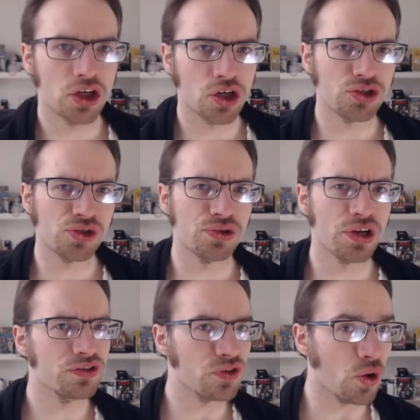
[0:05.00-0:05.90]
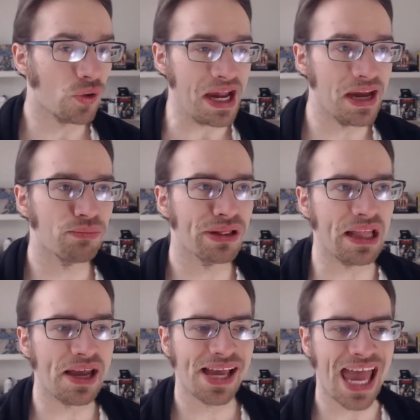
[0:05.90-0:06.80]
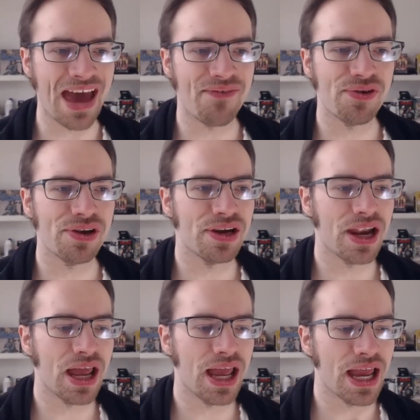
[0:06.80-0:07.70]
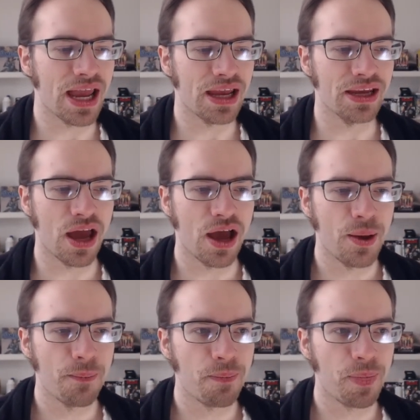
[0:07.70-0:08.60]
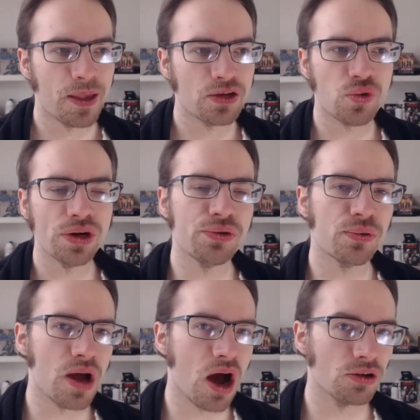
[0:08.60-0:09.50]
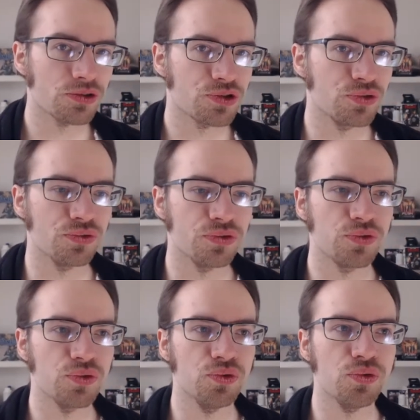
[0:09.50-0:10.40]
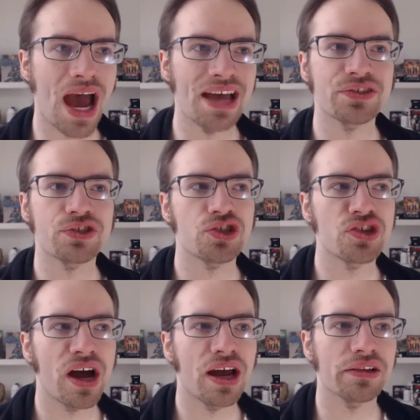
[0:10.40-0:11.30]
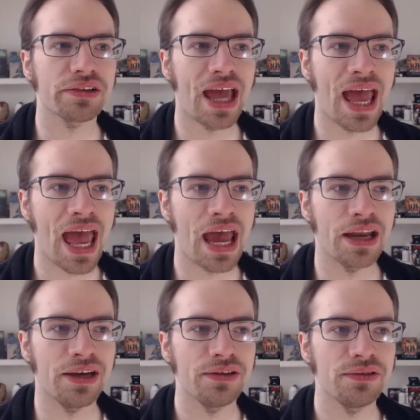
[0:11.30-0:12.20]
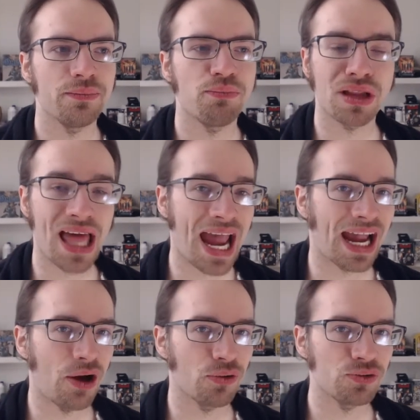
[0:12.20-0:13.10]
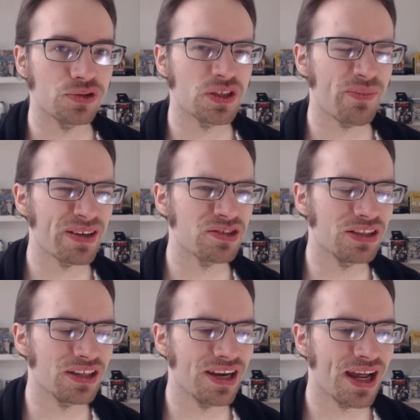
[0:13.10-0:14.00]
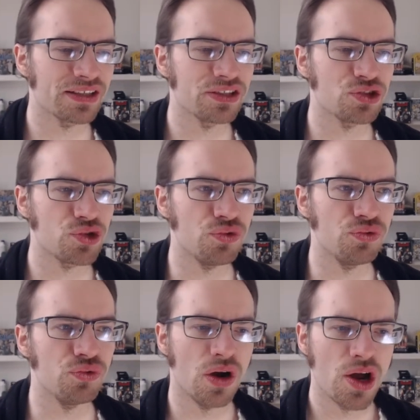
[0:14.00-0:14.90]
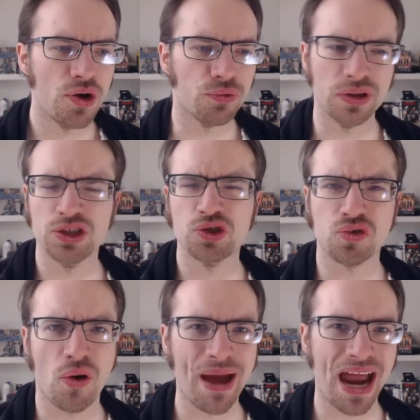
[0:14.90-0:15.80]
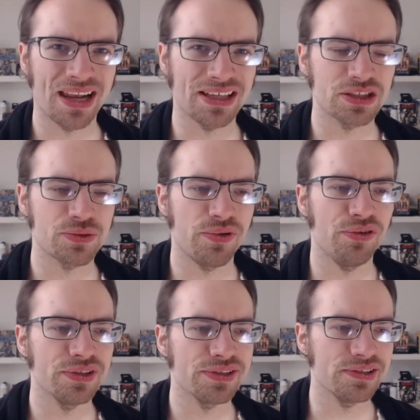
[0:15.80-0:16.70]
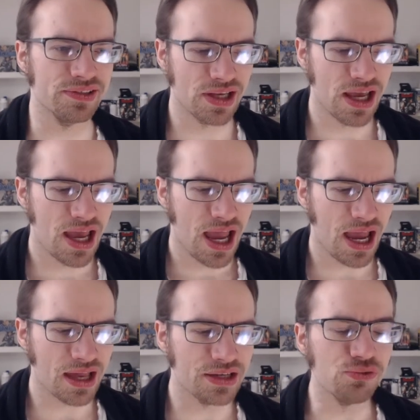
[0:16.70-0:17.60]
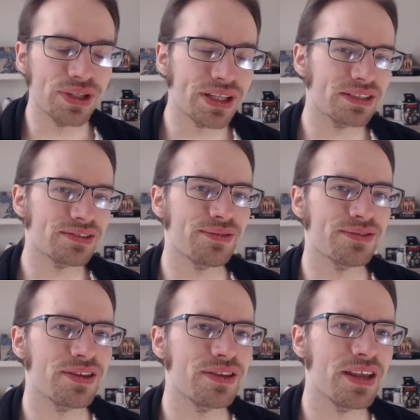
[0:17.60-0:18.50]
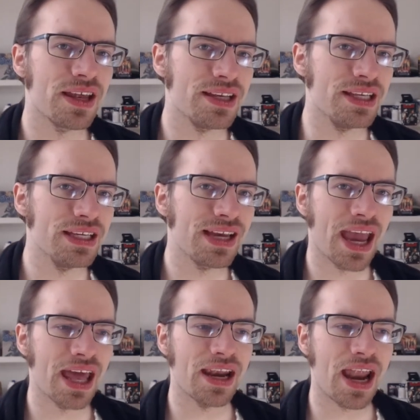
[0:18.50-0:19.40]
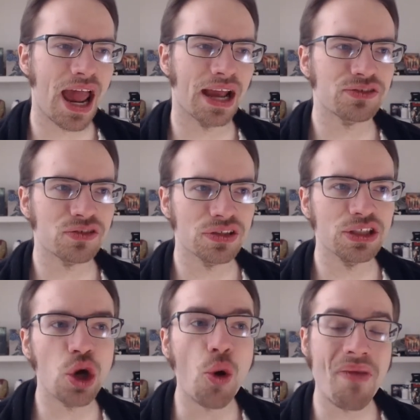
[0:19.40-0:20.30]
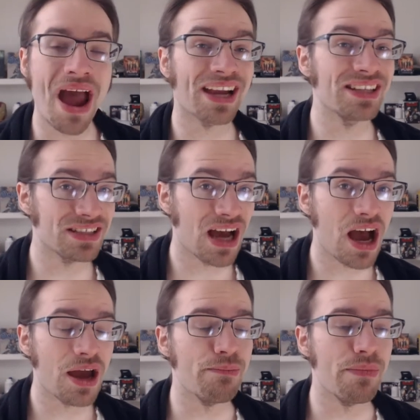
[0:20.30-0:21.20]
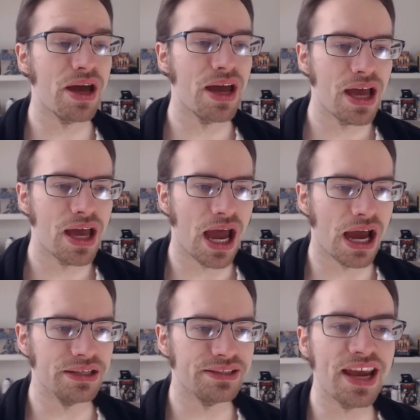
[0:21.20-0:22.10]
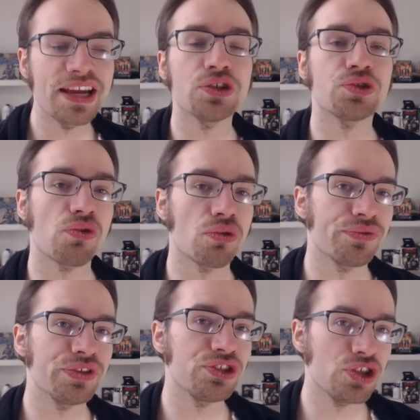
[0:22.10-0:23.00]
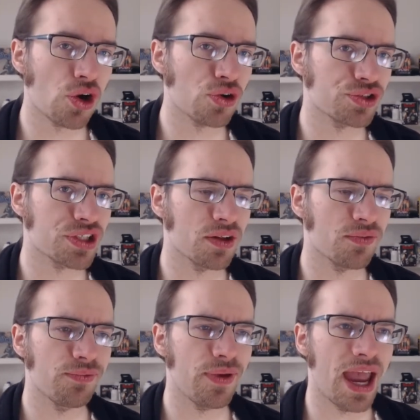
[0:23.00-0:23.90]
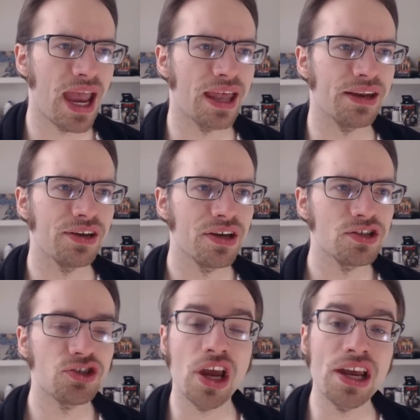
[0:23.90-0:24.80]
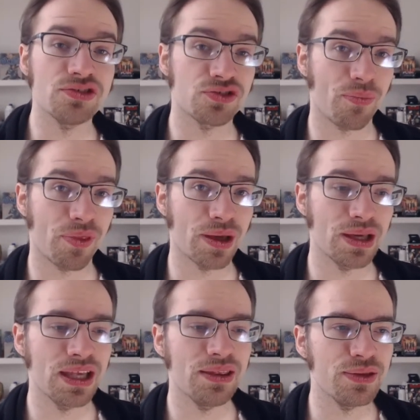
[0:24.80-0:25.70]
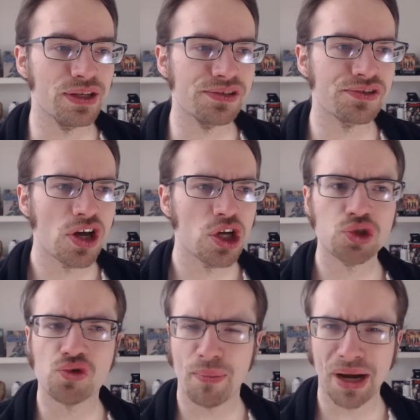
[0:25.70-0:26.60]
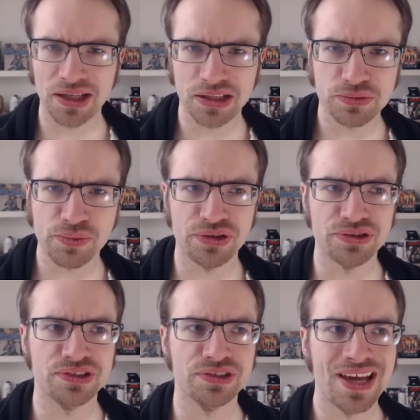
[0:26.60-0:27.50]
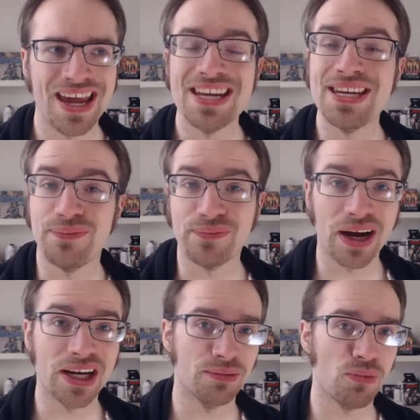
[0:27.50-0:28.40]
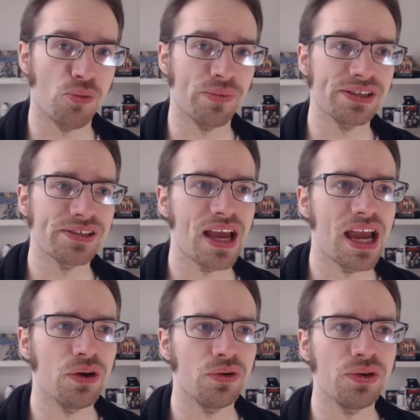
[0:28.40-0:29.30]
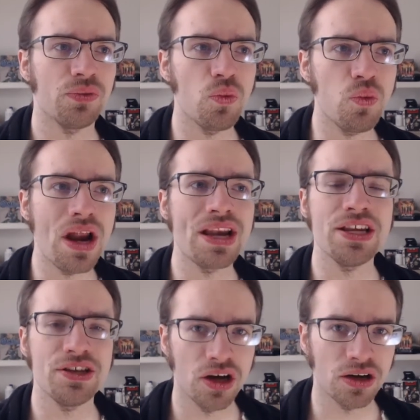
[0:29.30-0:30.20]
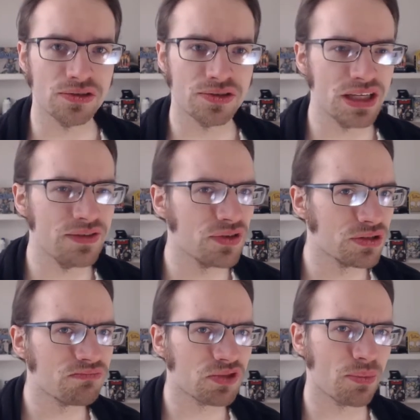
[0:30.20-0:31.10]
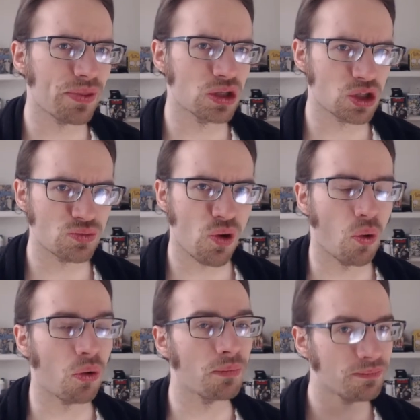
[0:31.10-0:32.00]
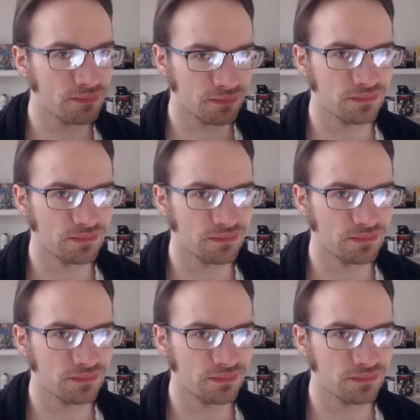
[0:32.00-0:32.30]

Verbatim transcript: Kutcher does okay at playing Evan, a 20-year-old college student who, as a child, had blackouts, especially connected to really traumatic experiences. And he realizes that he can actually go back in time and take control of his younger self and change something in these traumatic experiences, defining moments. And when he does, even something small,